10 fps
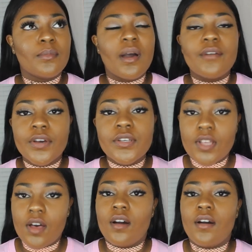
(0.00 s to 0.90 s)
My first
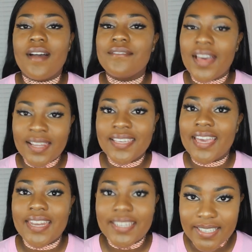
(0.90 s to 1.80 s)
haul. I finally
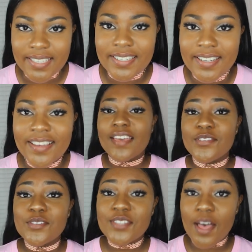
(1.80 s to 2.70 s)
got it done. If
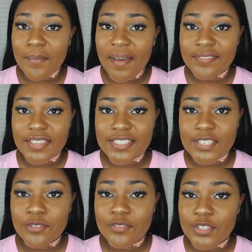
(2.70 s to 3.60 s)
you saw my
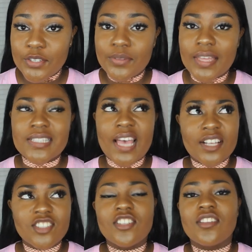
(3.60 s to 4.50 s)
Fenty review, that's
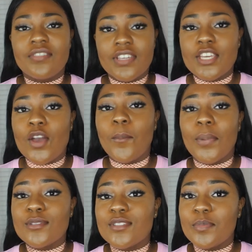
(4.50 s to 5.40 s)
actually the video
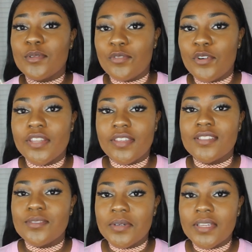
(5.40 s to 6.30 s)
posted before
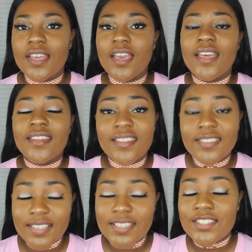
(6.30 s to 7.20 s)
this one,
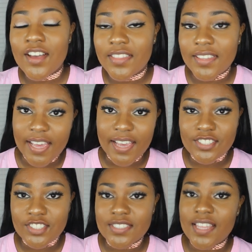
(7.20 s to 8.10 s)
then these are the
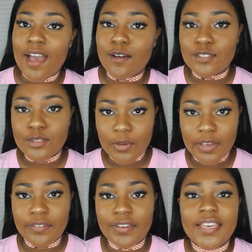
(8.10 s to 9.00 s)
lashes that I was
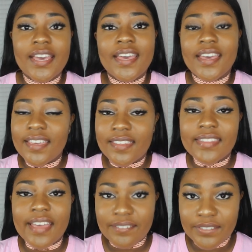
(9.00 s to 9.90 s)
wearing
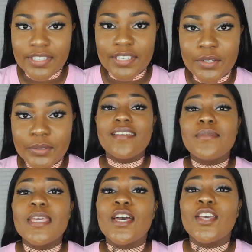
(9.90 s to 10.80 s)
in that video. Give
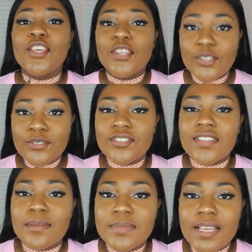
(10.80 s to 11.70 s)
me a huge
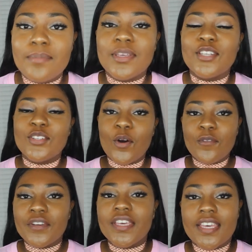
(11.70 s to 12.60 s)
thumbs up and don't
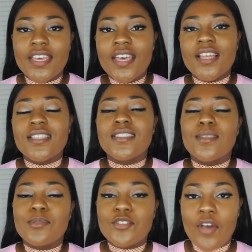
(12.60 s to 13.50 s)
forget to
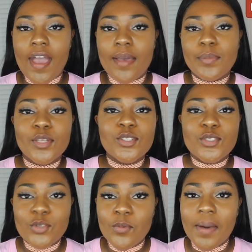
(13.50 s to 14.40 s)
subscribe
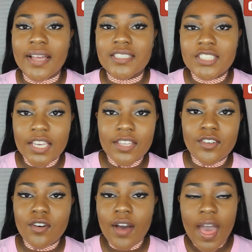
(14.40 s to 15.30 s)
to my
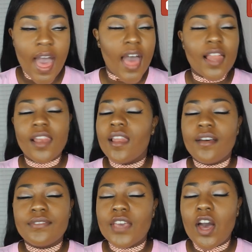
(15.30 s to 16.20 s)
channel. I
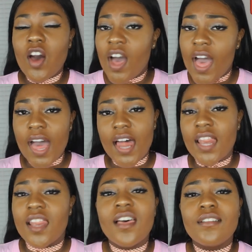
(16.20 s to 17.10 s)
love y'all. I
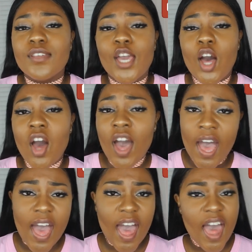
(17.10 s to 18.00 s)
love y'all.
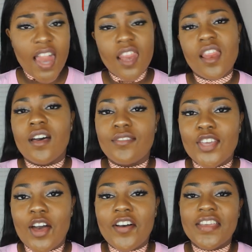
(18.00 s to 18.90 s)
I love
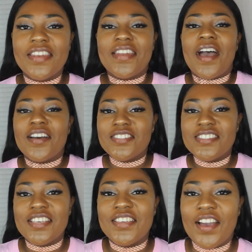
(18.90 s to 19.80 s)
y'all. And I'll
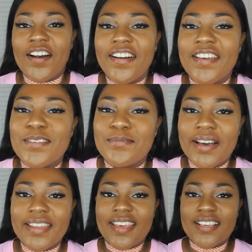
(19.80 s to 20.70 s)
see y'all in
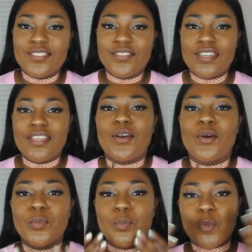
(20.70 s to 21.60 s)
my next video.